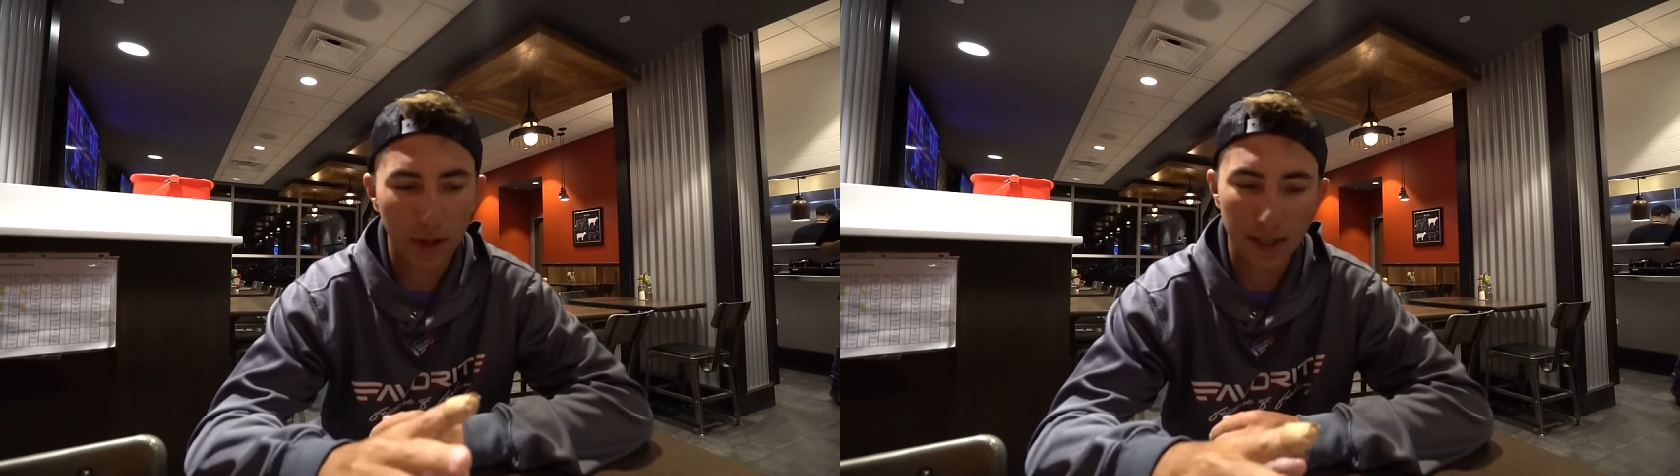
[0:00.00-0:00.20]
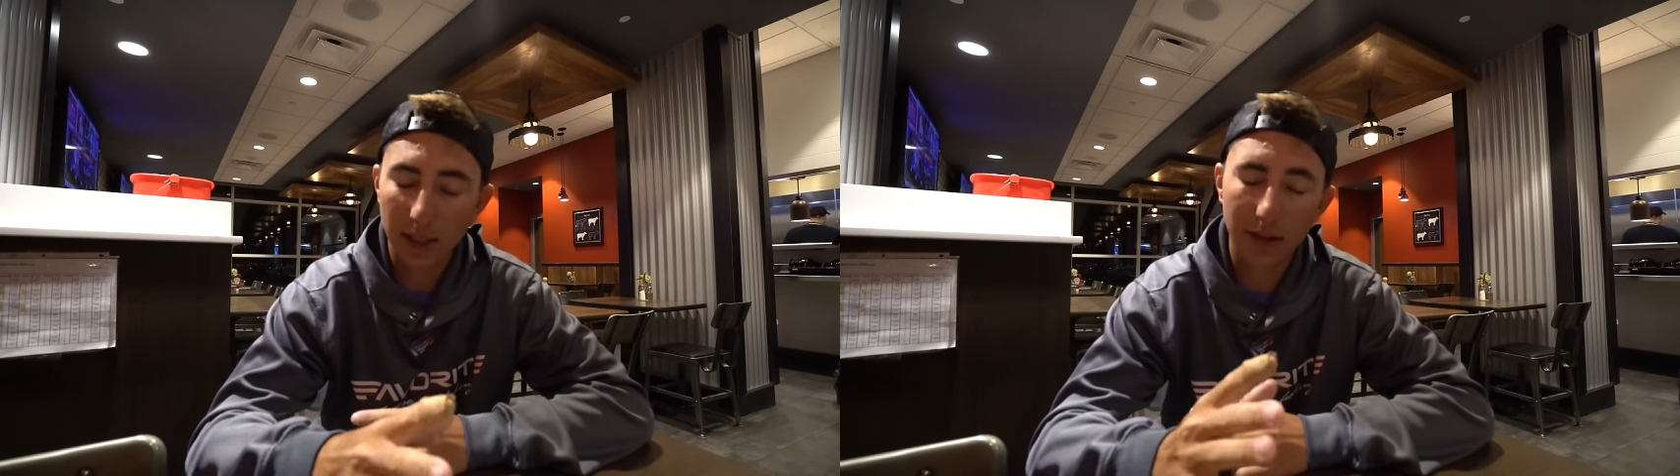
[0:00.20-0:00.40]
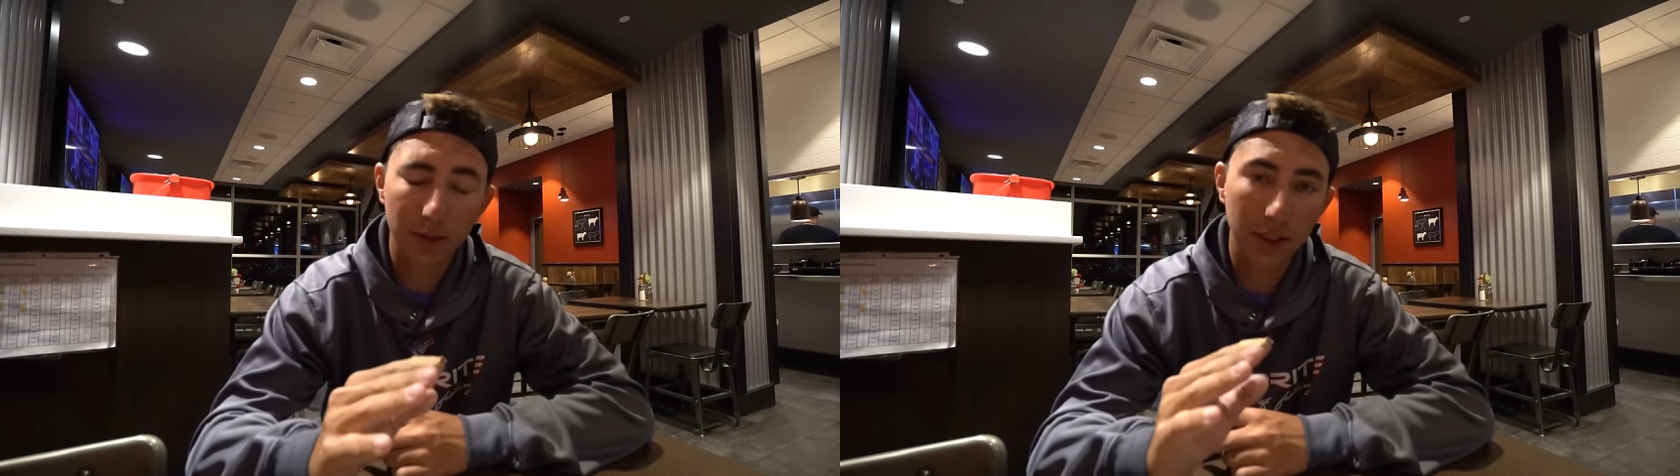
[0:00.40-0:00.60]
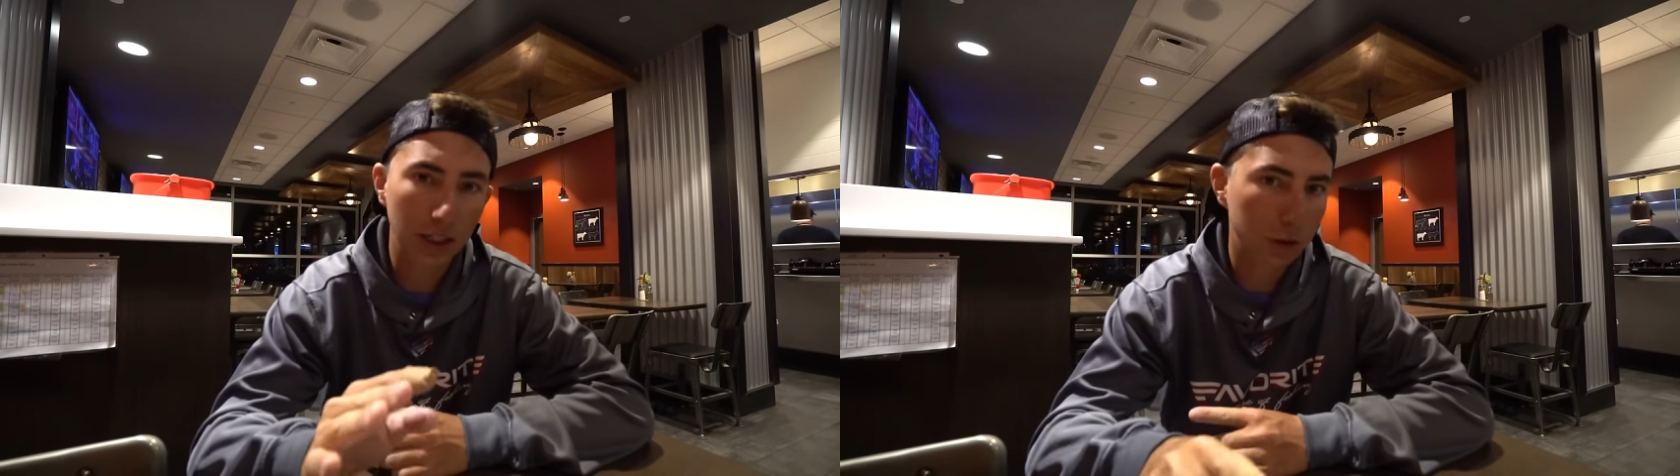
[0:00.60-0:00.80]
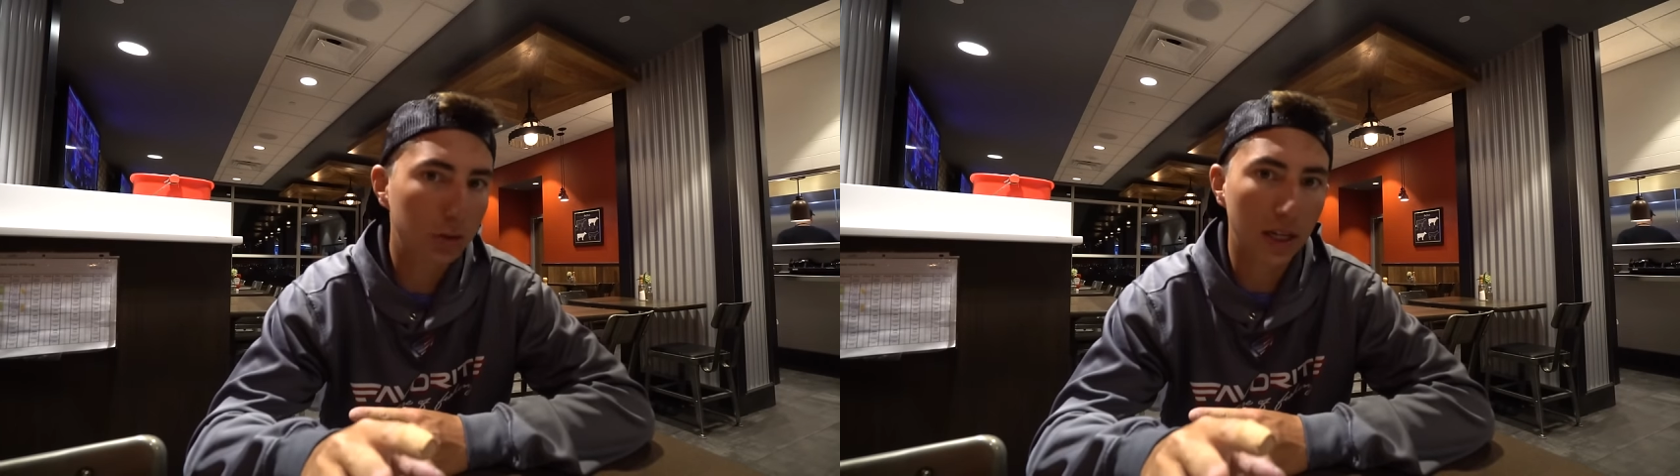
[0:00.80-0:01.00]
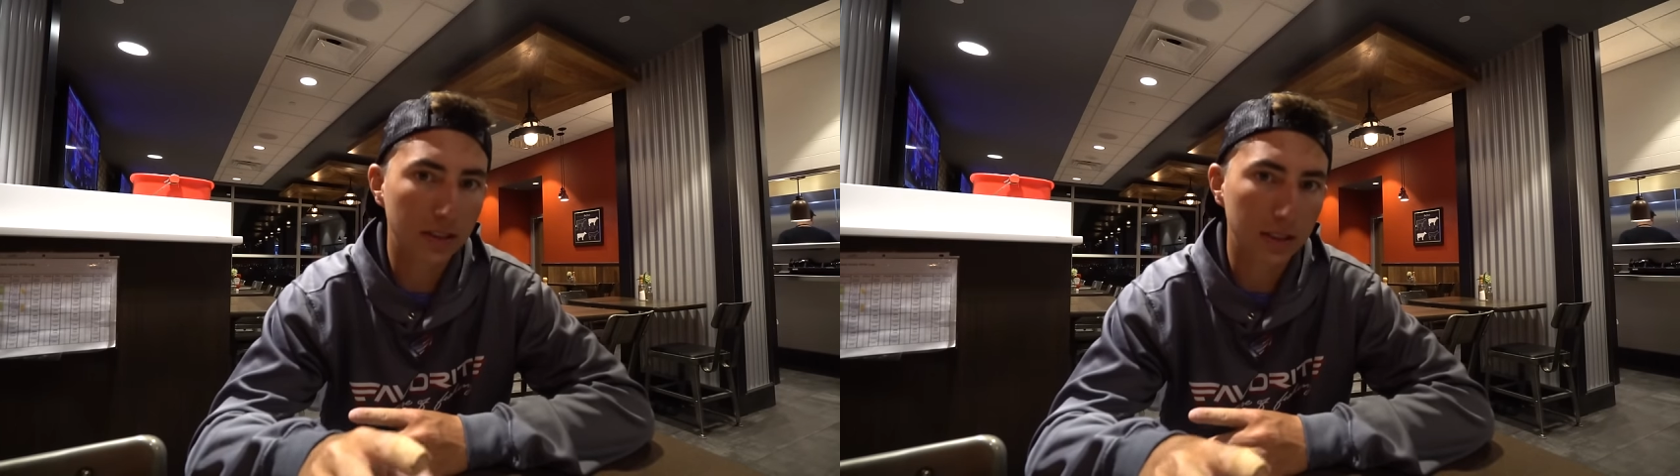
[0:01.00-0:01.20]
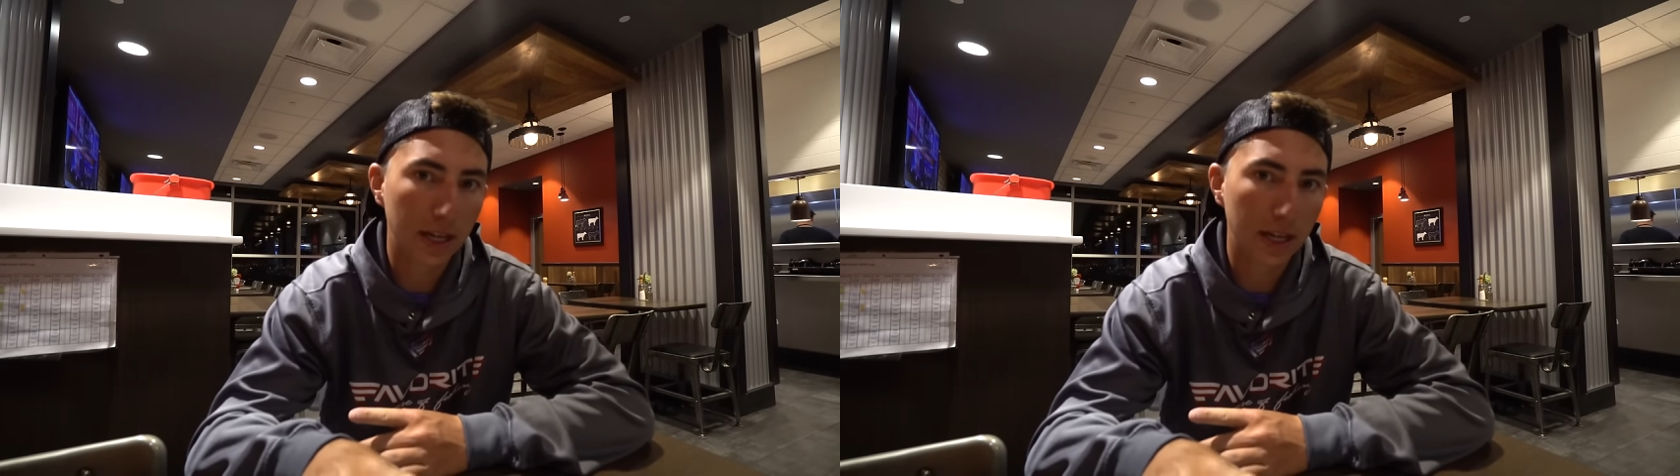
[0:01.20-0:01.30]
I think I've only got 2 days in